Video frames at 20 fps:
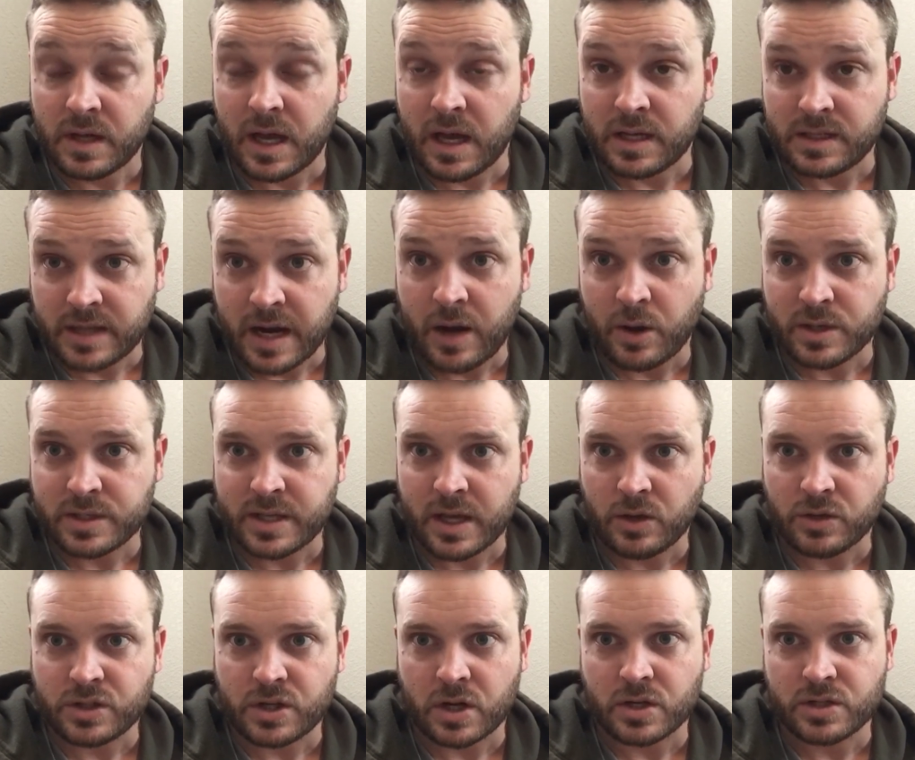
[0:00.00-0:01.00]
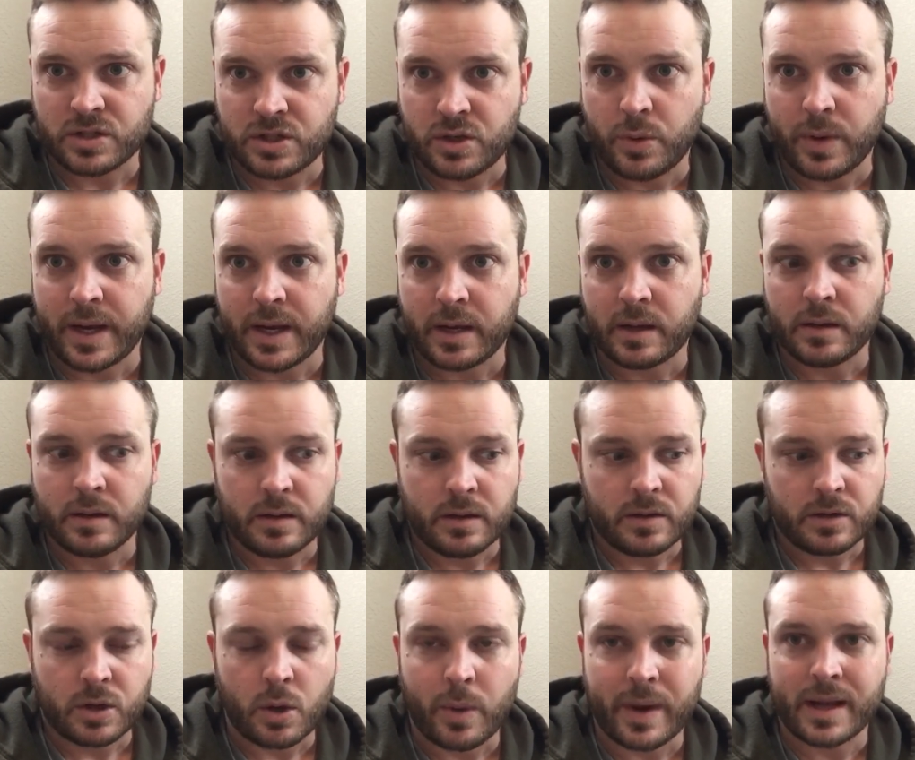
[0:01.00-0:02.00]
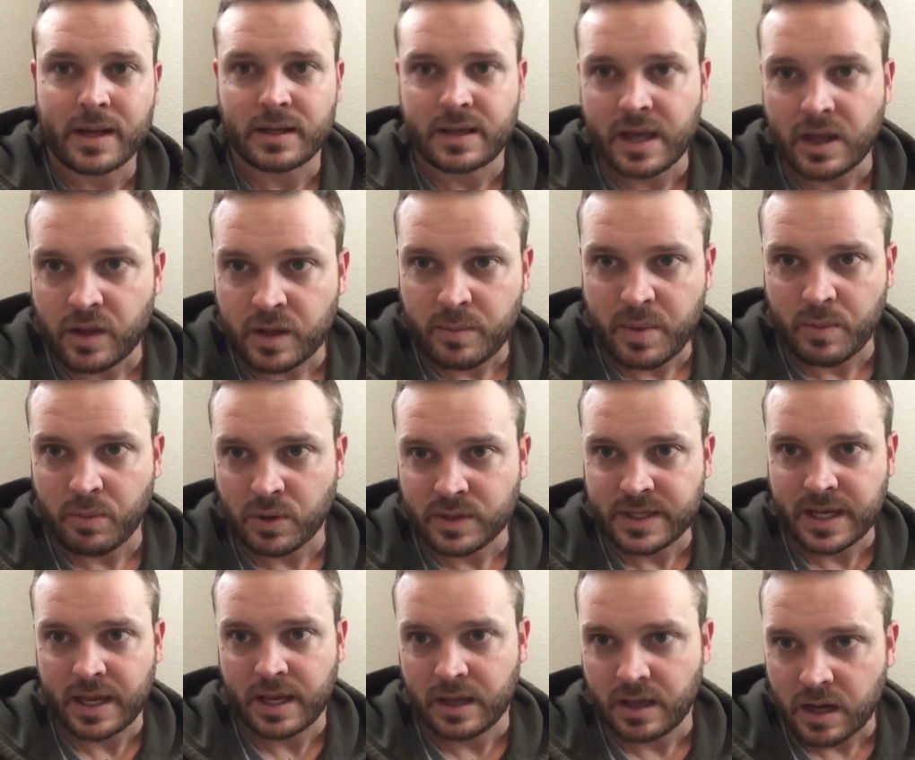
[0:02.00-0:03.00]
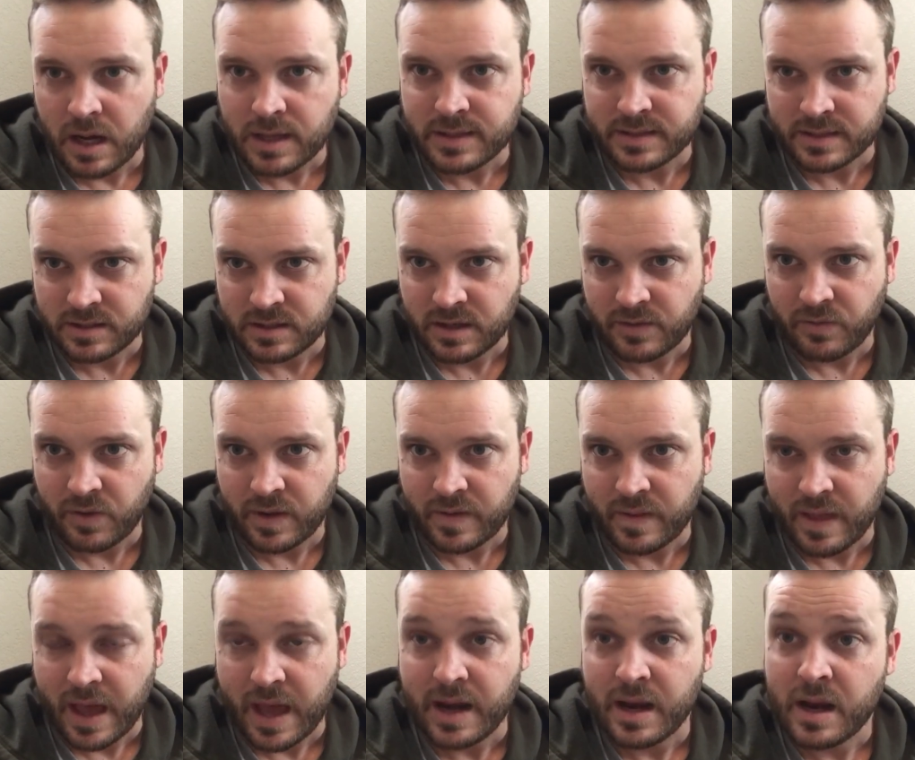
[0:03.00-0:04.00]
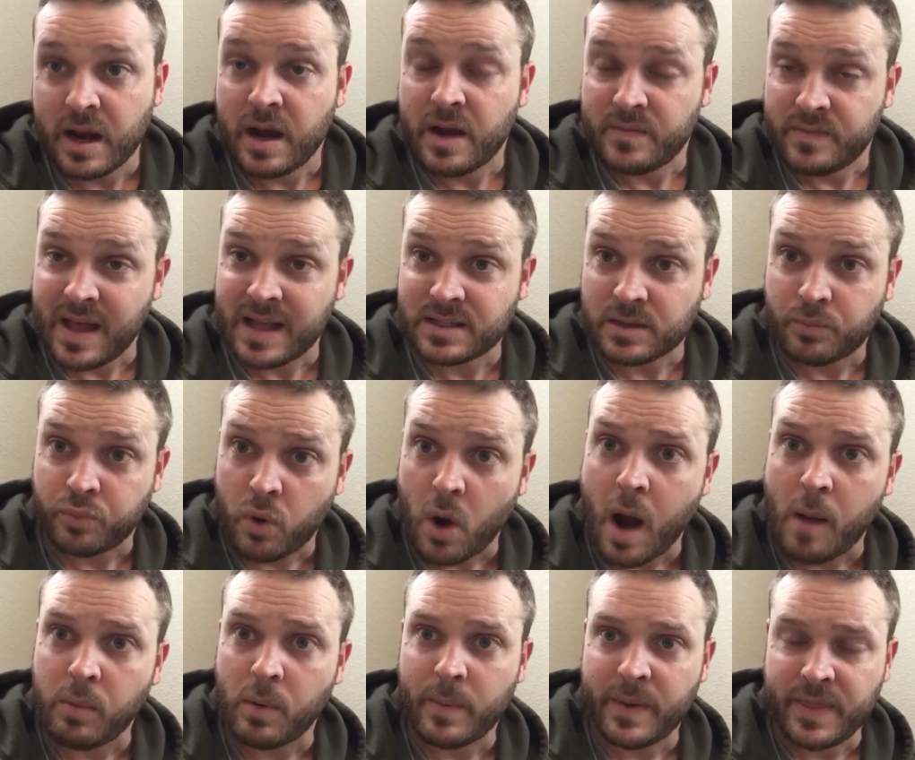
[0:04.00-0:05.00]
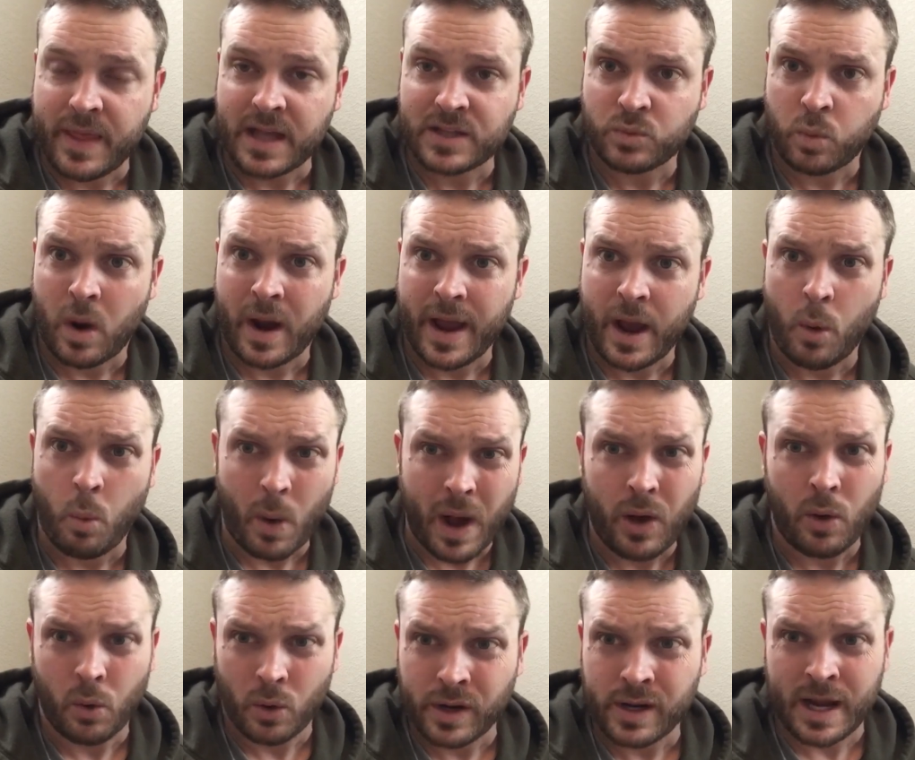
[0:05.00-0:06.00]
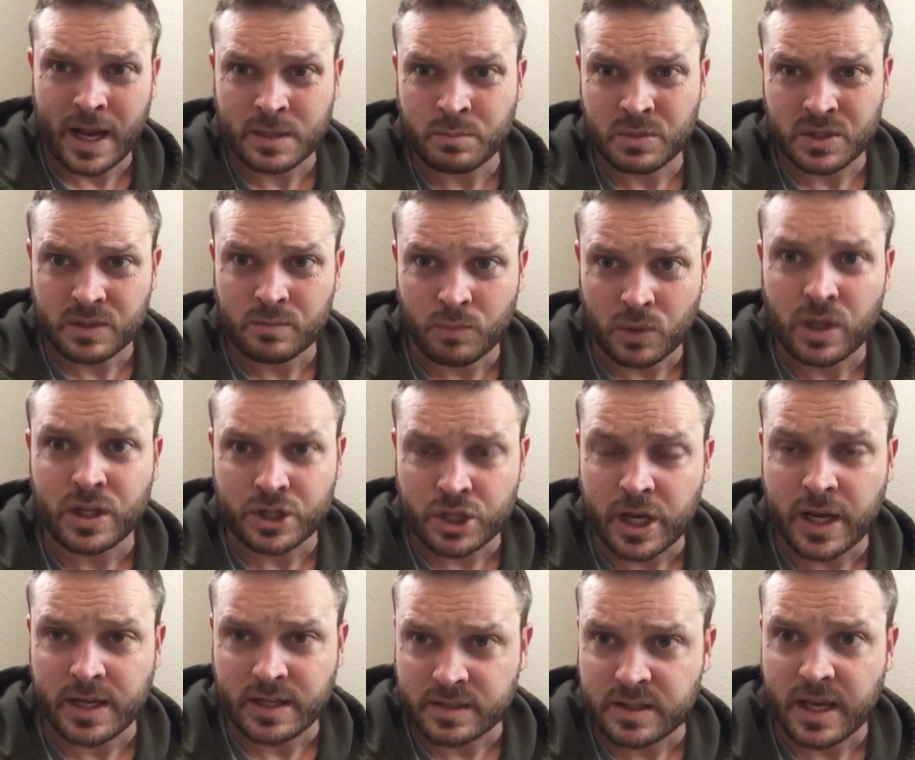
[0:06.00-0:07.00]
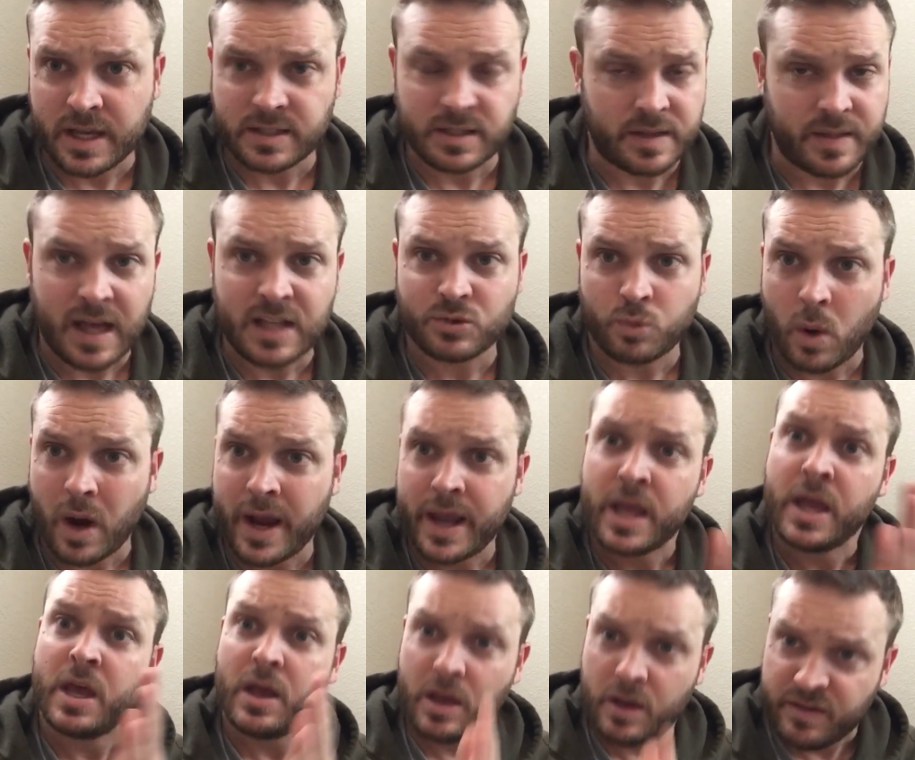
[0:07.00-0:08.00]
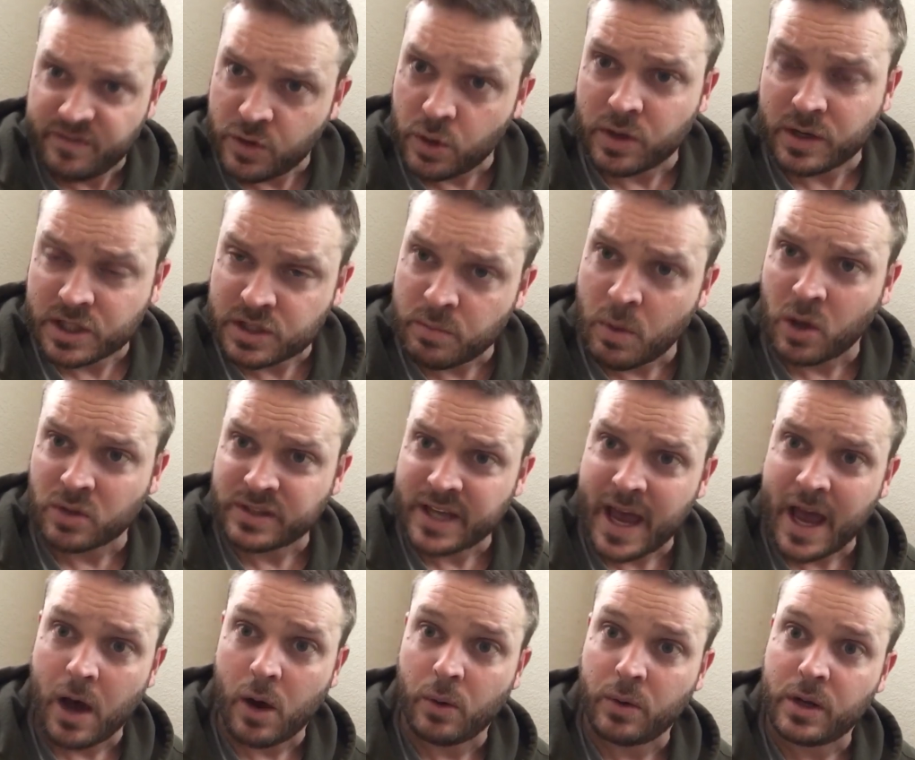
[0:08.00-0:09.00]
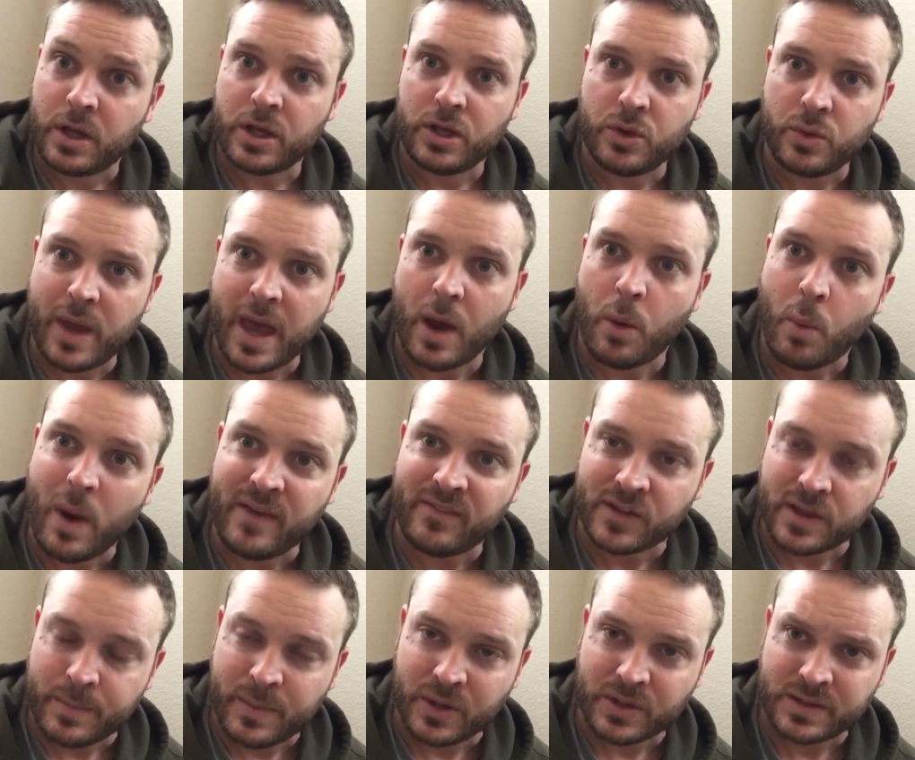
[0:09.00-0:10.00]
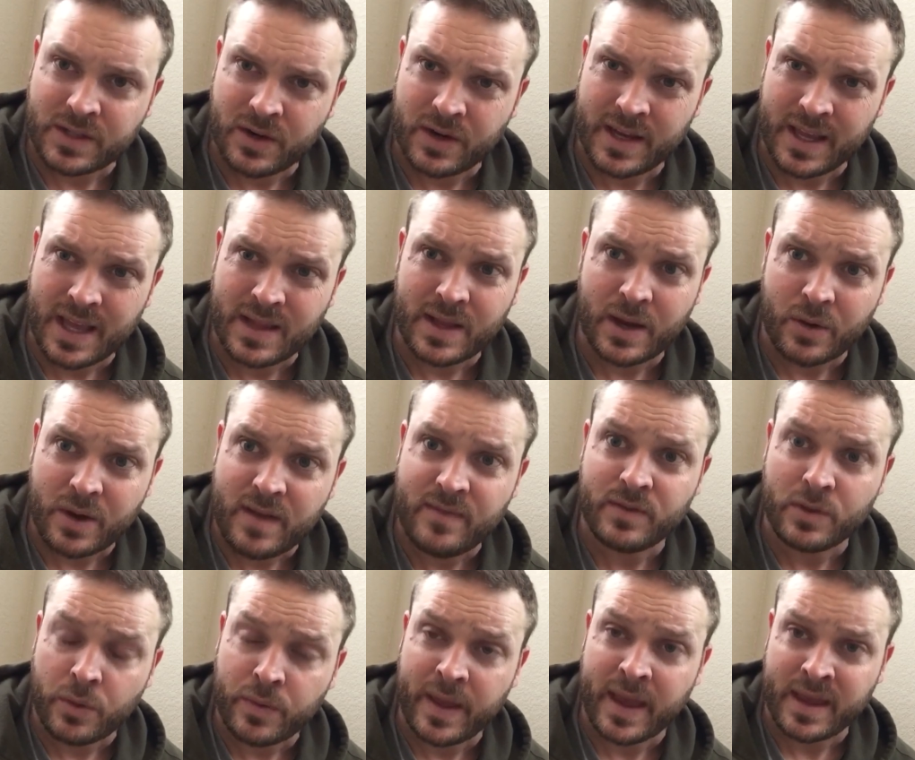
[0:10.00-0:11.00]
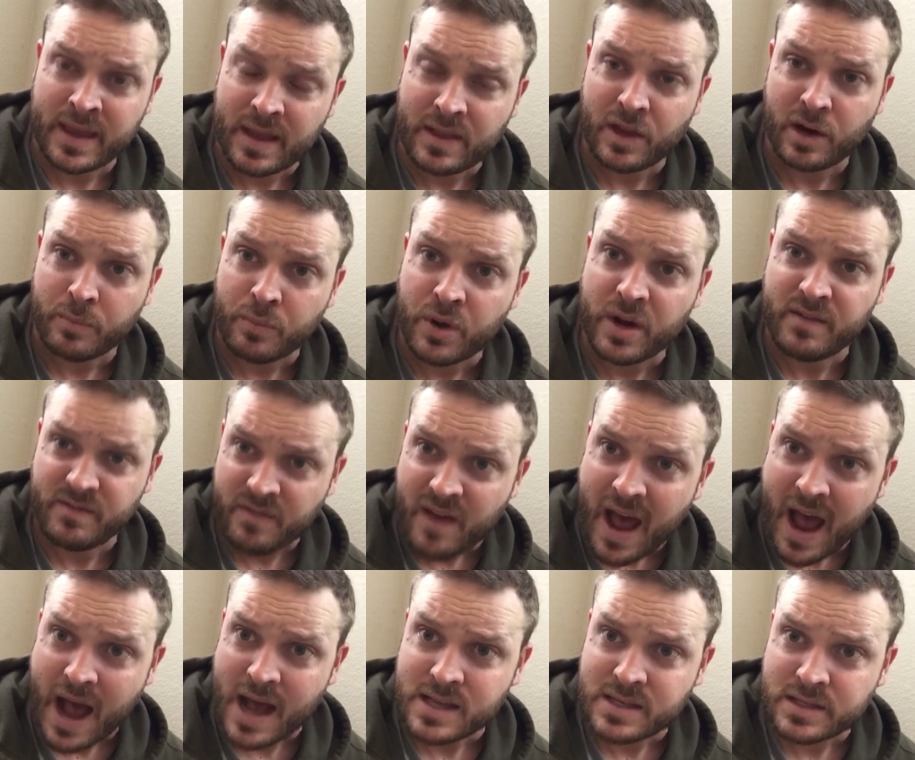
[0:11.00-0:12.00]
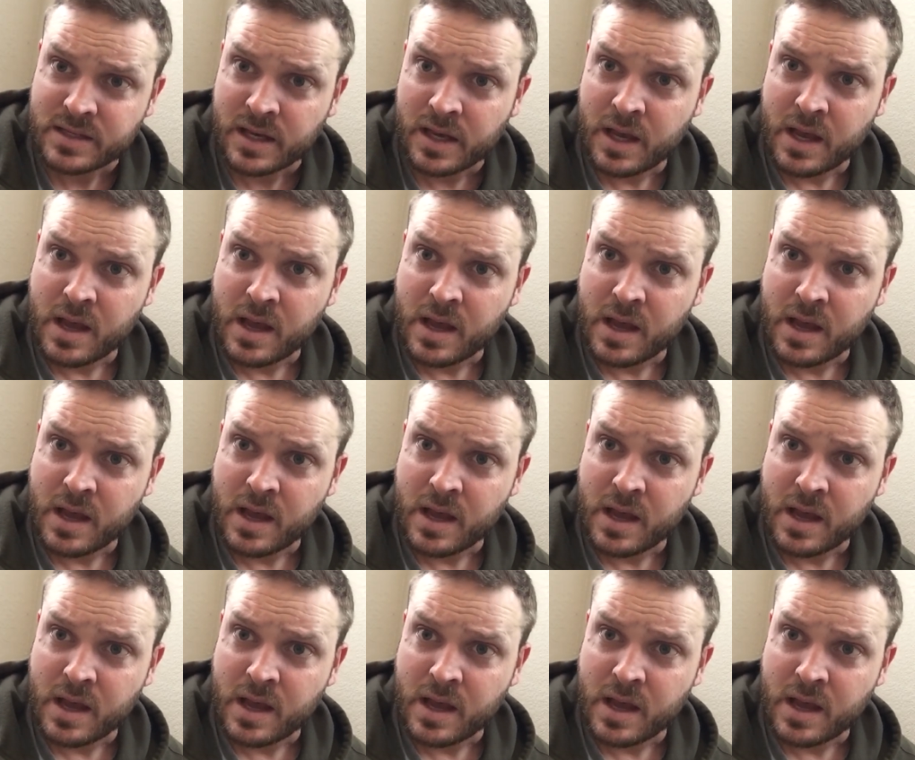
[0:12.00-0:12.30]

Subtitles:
a terrorist cell starts going and killing people and taking guns and stuff like that. That's a problem, and that's why a well-organized militia exists. And that's why if you're in a small town, you can't wait for the military to get there, even though they can get there pretty fast.